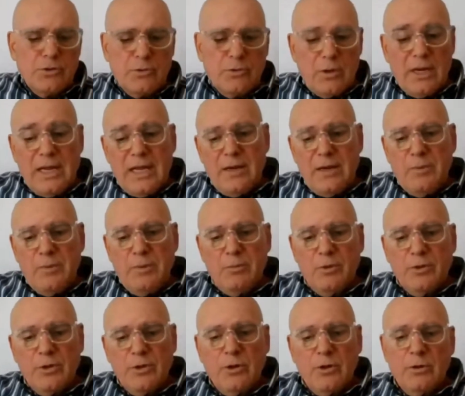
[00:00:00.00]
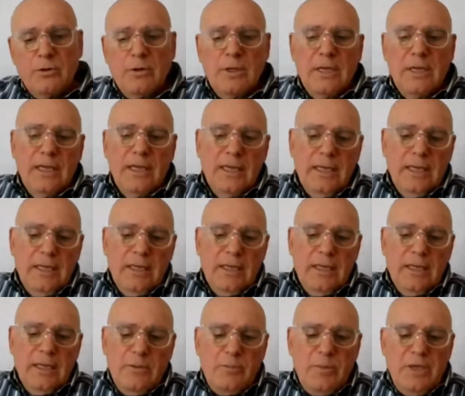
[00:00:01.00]
or a lot of people know,
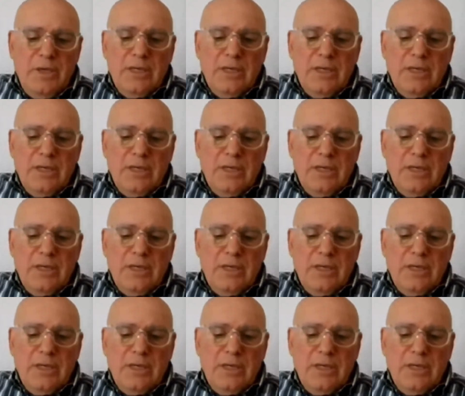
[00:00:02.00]
the